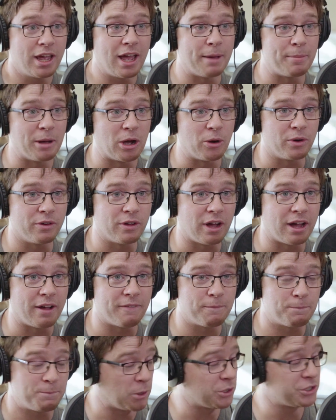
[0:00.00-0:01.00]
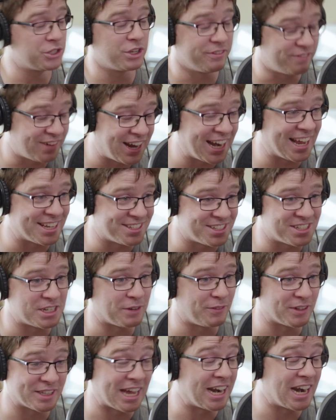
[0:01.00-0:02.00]
about personal finance and
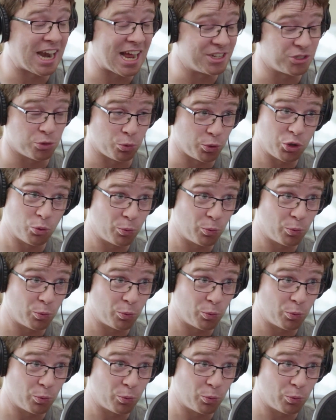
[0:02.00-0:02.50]
stuff like that in high school.